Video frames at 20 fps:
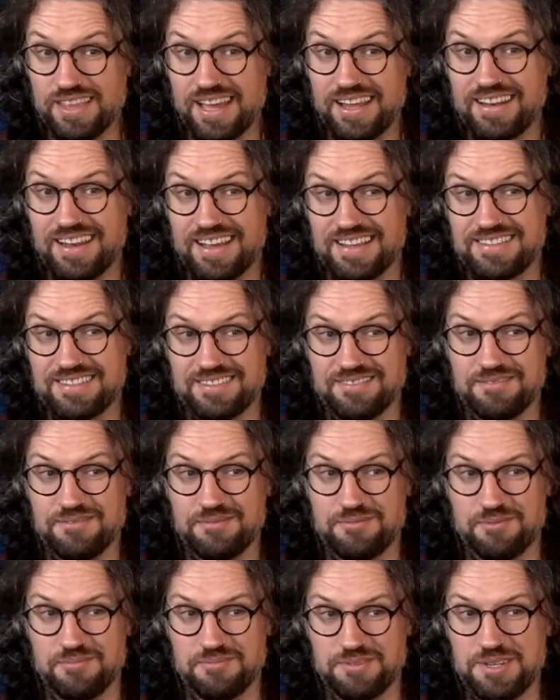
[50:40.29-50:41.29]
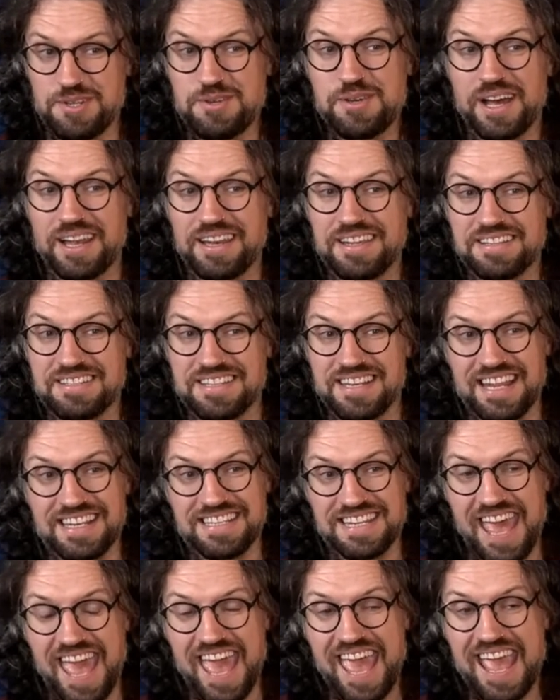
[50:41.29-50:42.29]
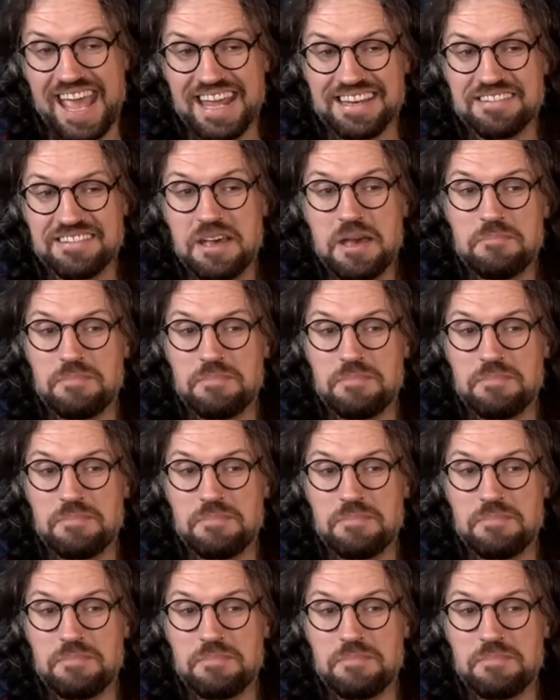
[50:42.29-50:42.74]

that lesson from Duke Ellington into Ed